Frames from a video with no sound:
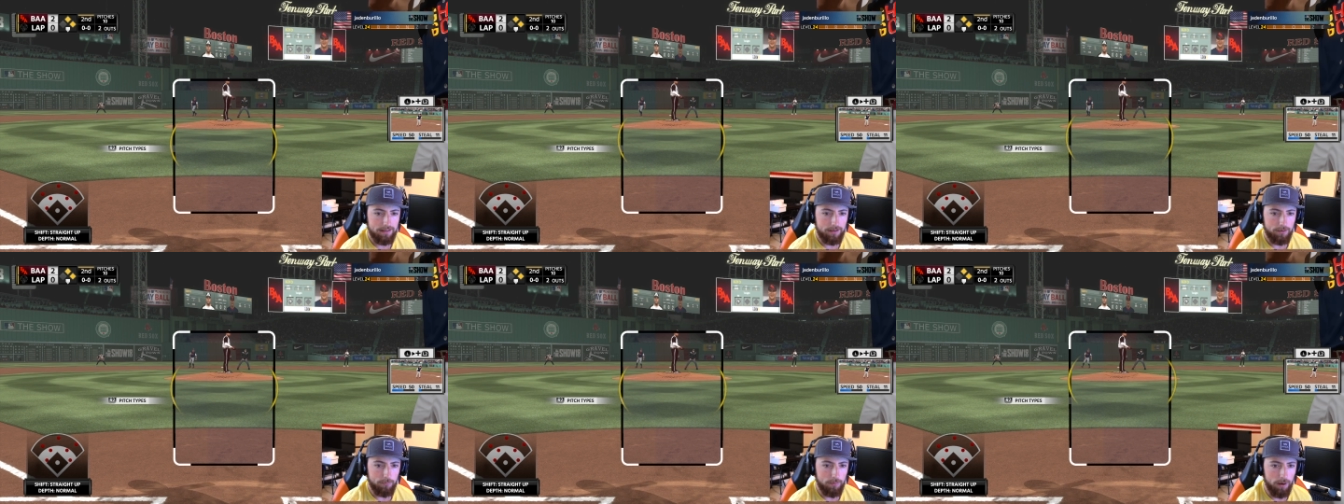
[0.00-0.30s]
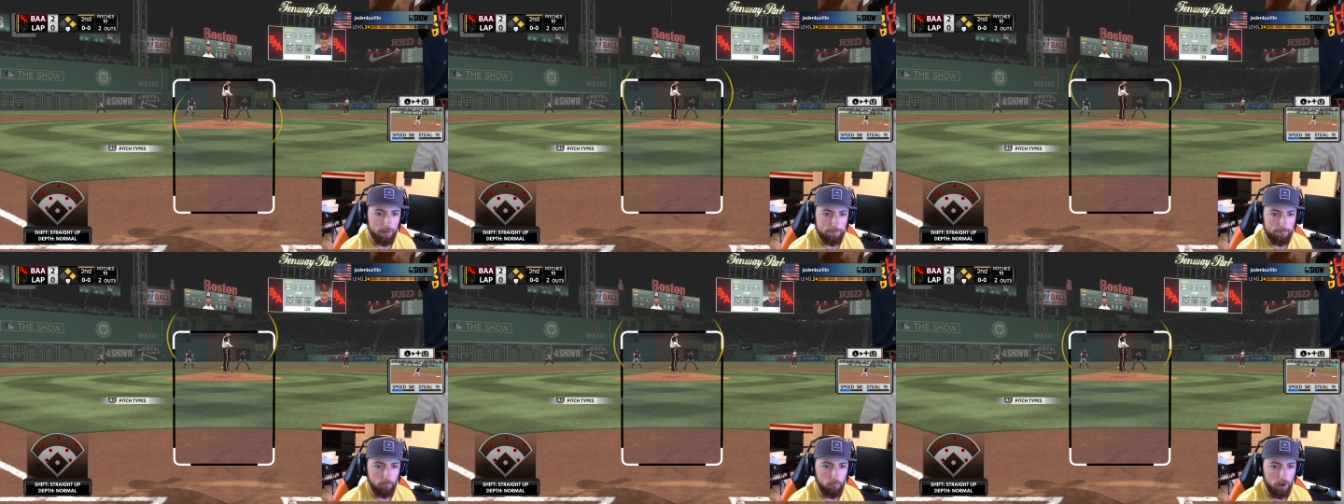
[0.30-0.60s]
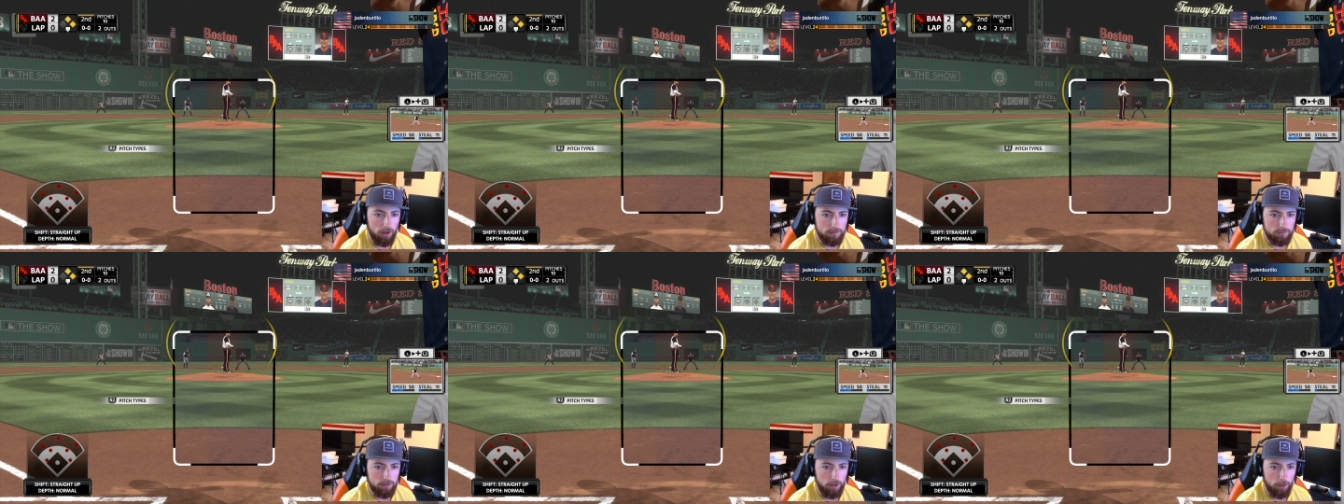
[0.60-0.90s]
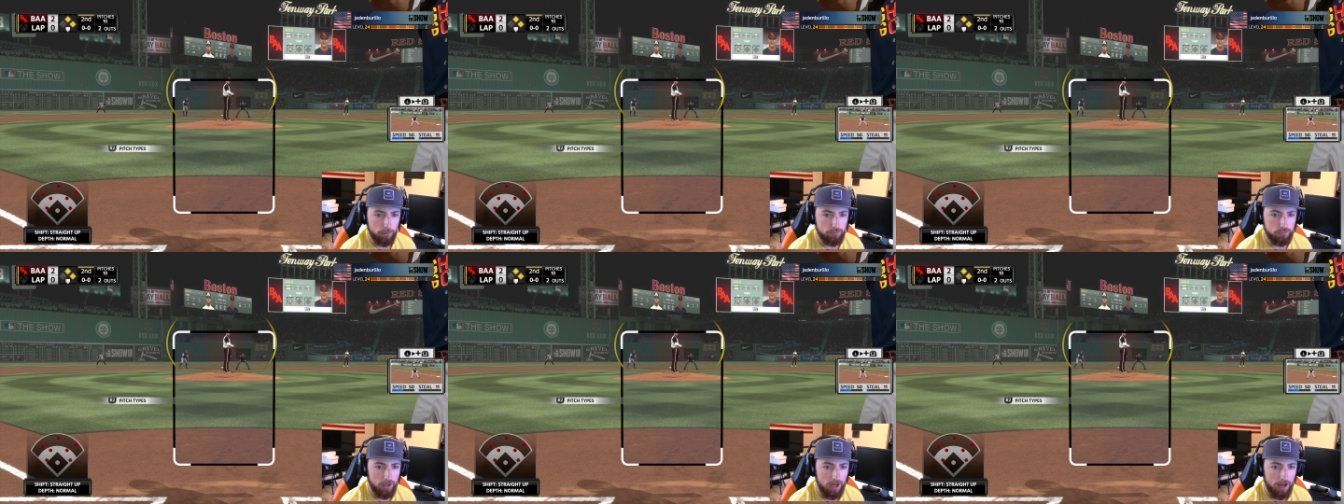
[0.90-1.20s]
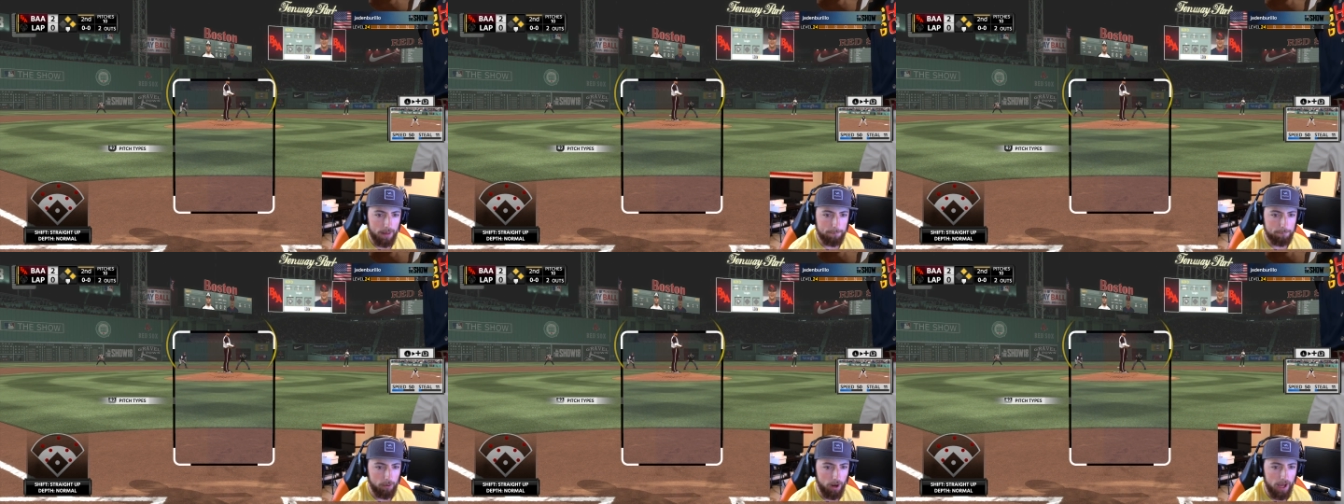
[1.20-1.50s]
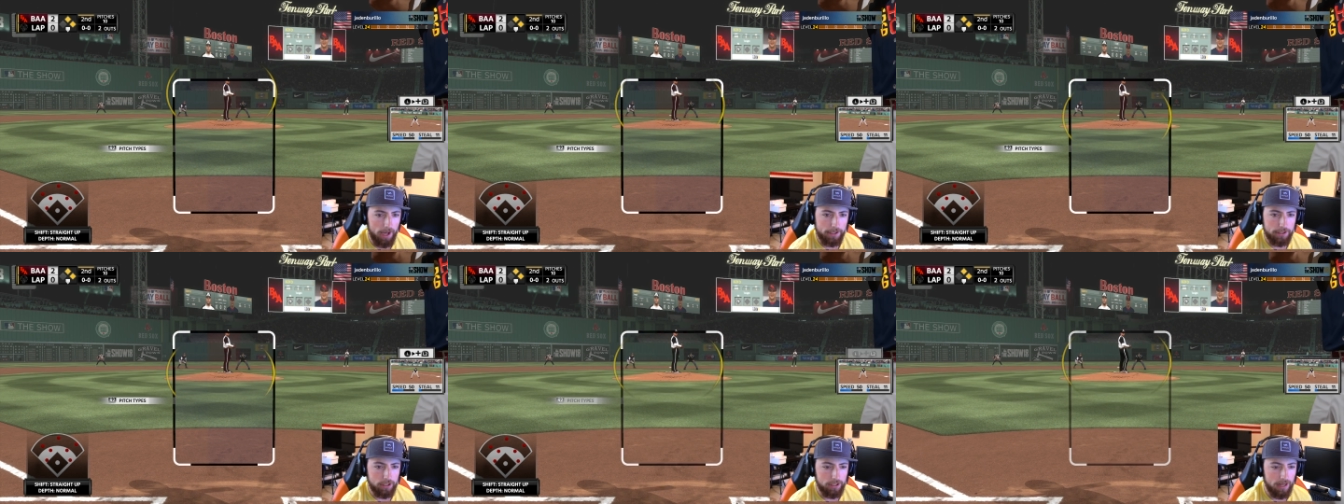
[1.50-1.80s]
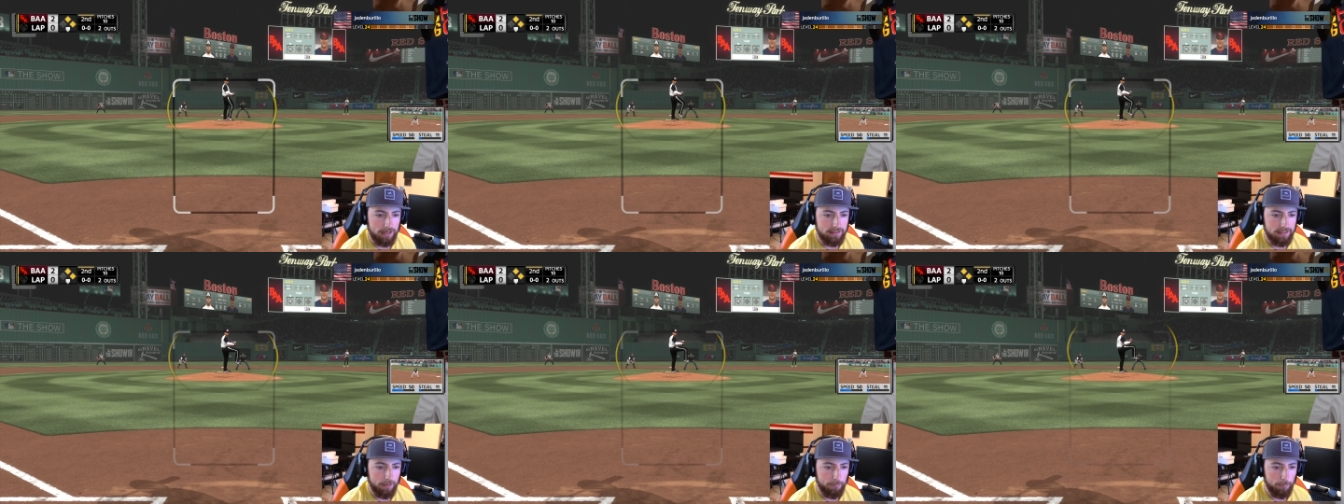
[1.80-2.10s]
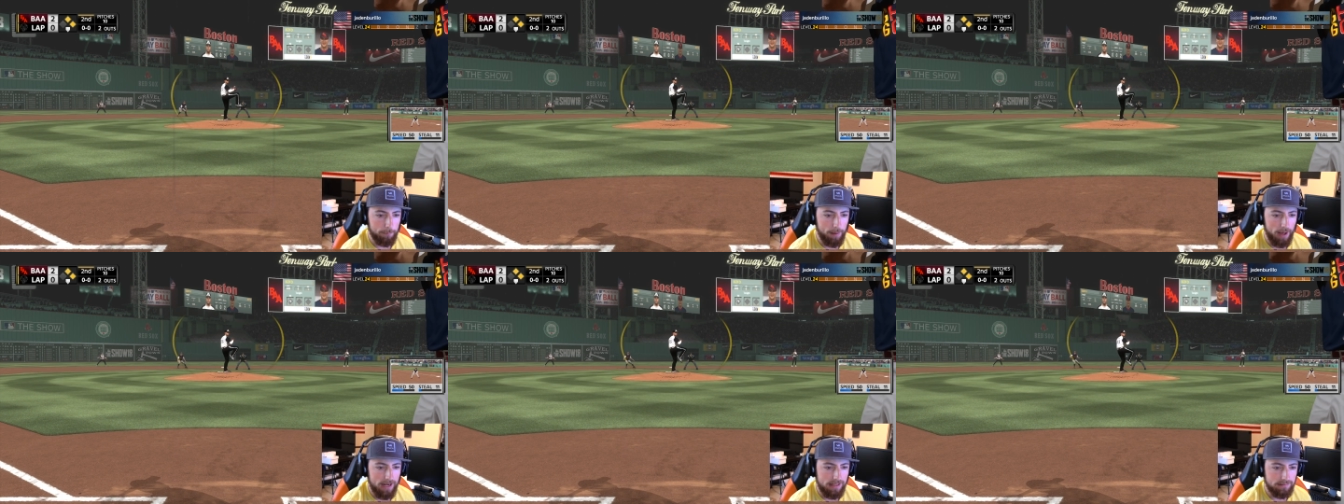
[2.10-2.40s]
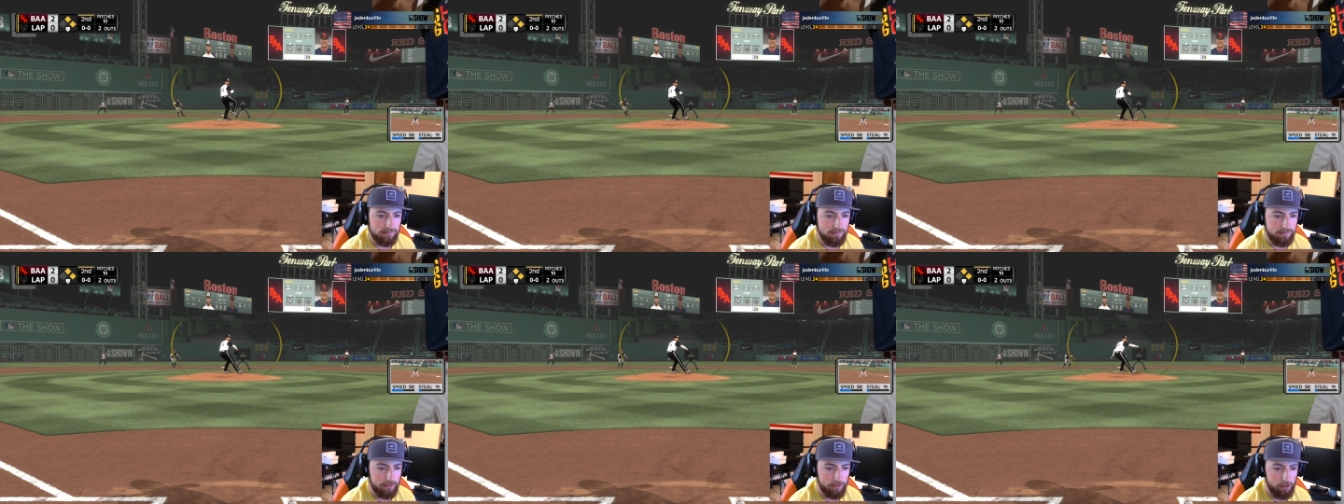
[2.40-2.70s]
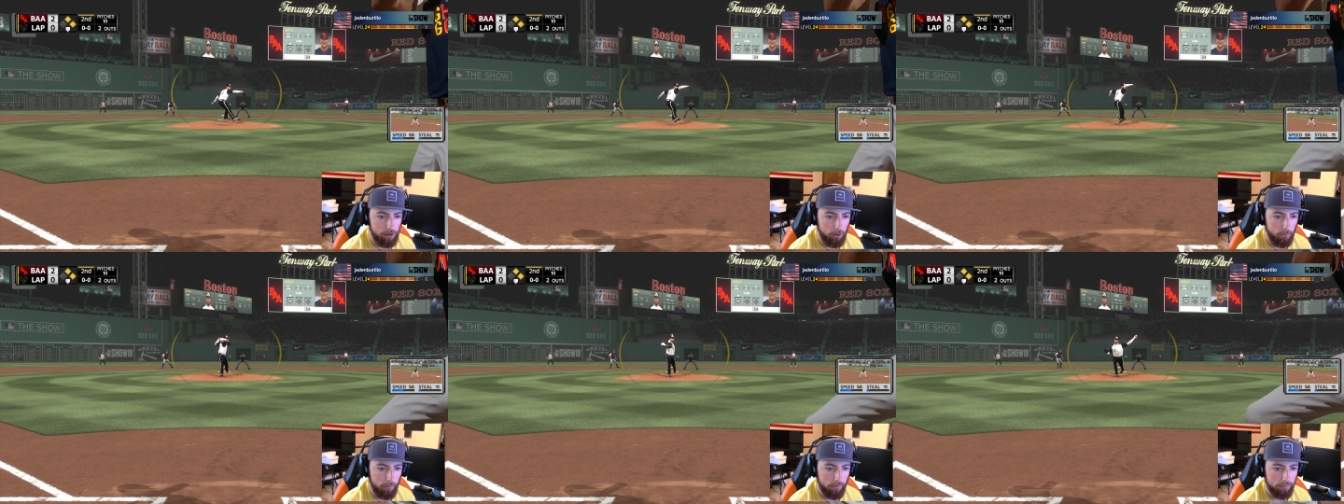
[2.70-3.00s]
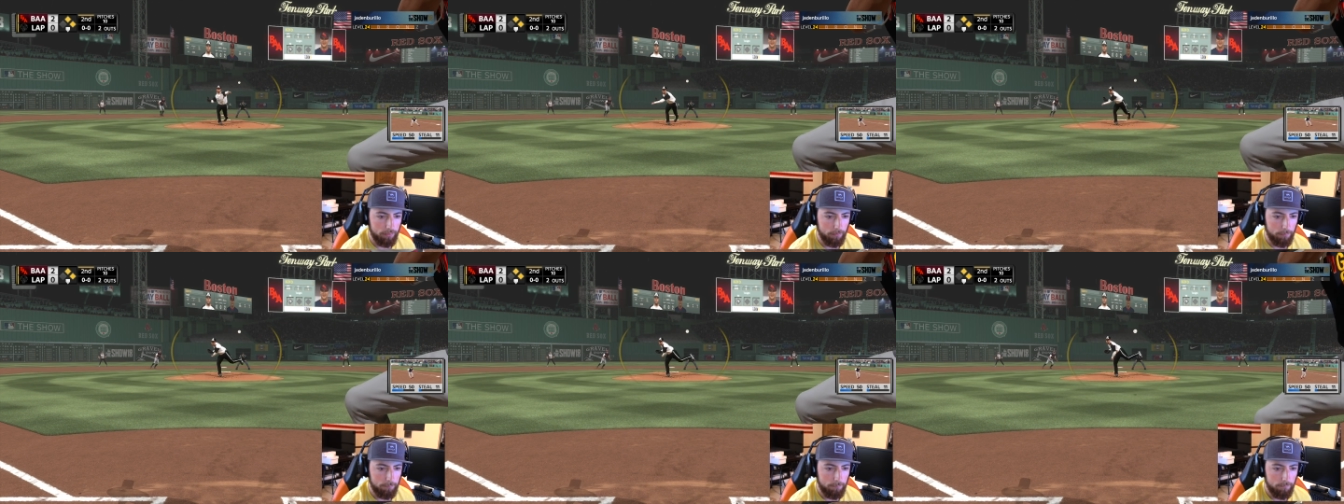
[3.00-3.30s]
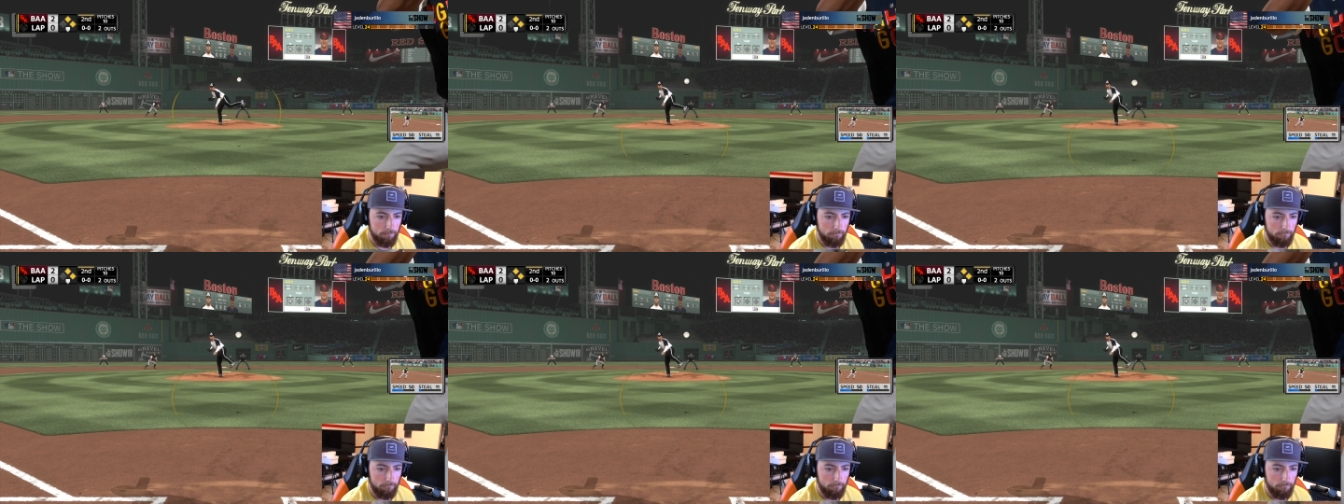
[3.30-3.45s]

Well, Juan Soto's up. Probably a good idea. We're batting 0 with him.